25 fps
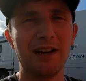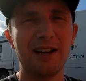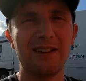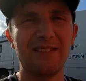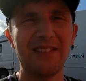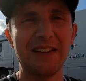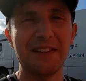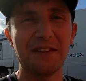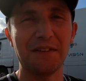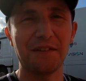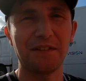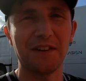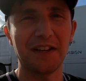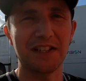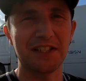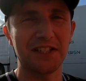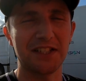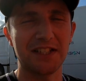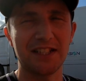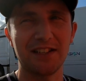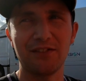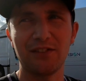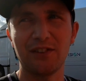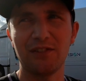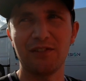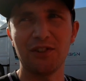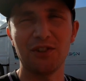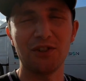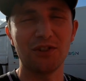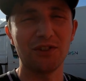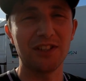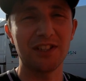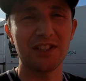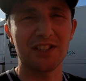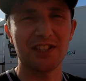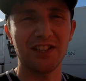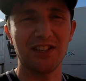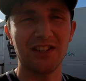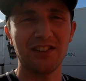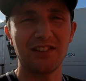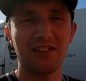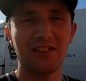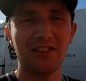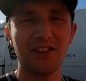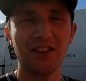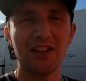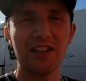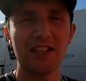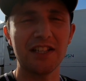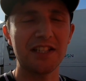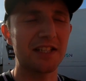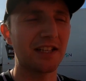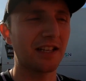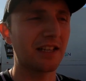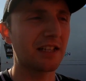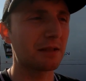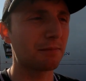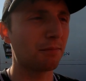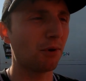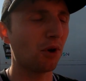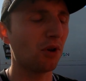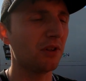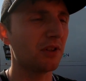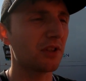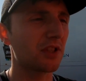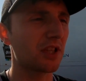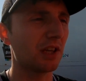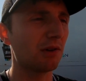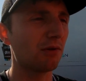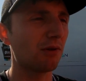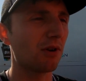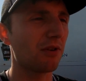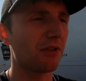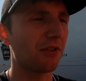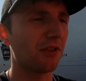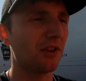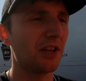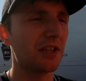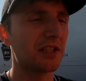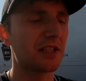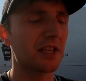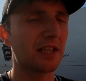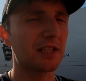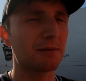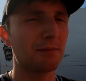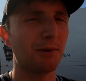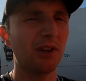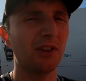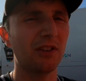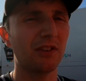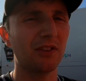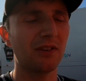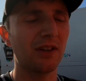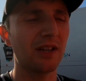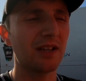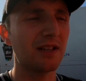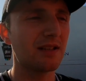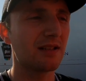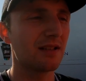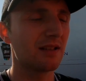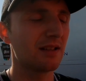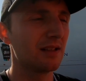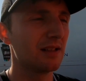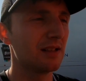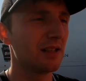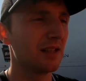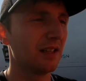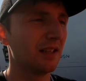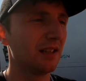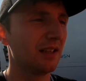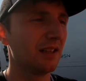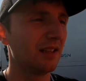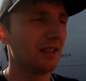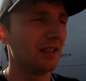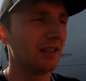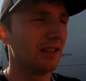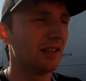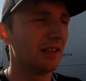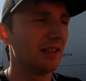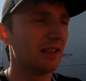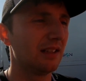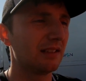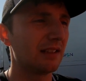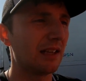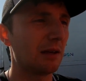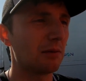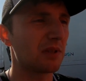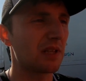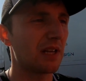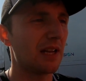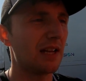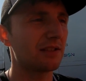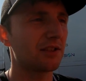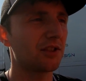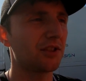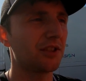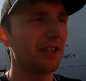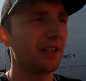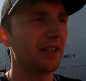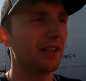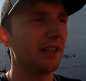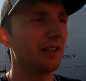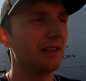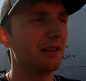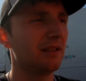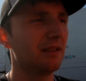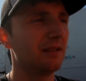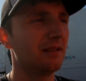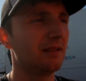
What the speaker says: I mean, the fastest I've ever done is a 36.2 or 36.3. That was last year.